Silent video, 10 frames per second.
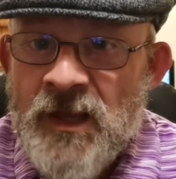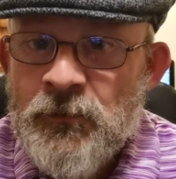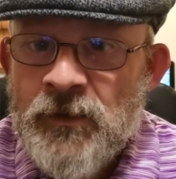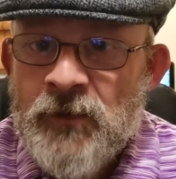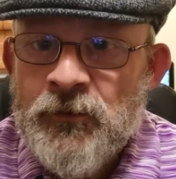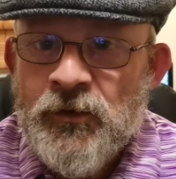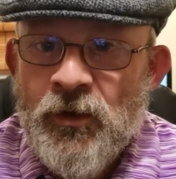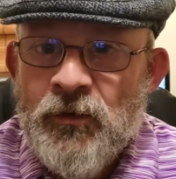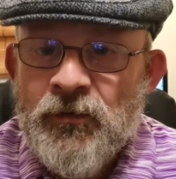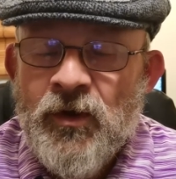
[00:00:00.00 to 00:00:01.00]
Eight rounds of
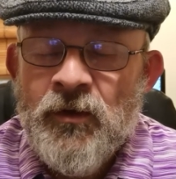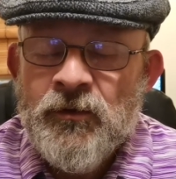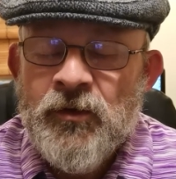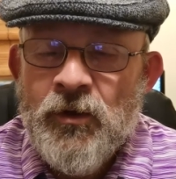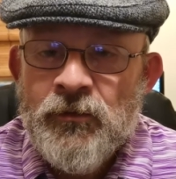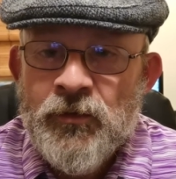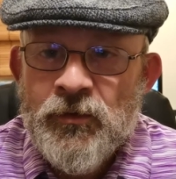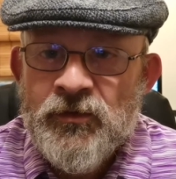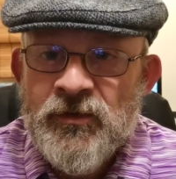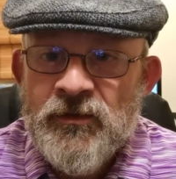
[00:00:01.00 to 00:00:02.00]
golf on golf
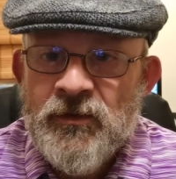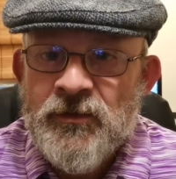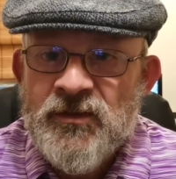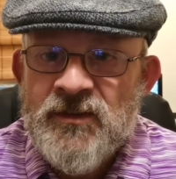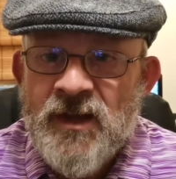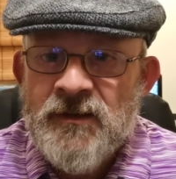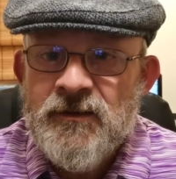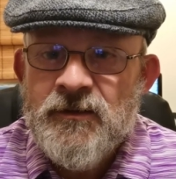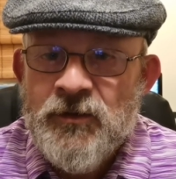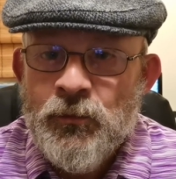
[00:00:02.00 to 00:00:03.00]
courses of a
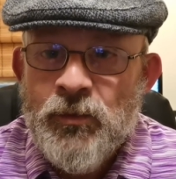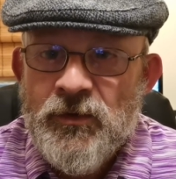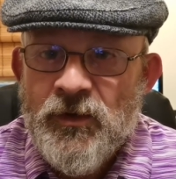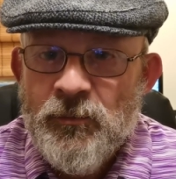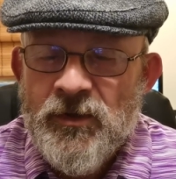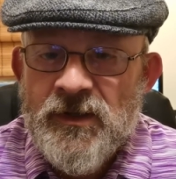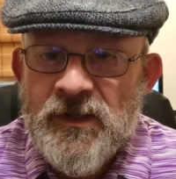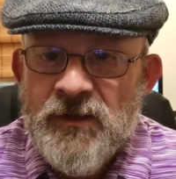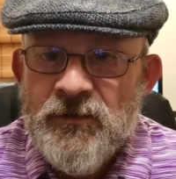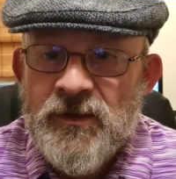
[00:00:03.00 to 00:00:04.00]
standard you will not
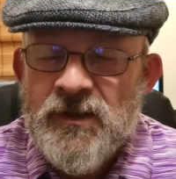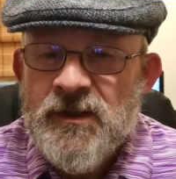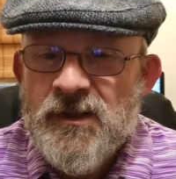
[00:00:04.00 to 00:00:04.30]
believe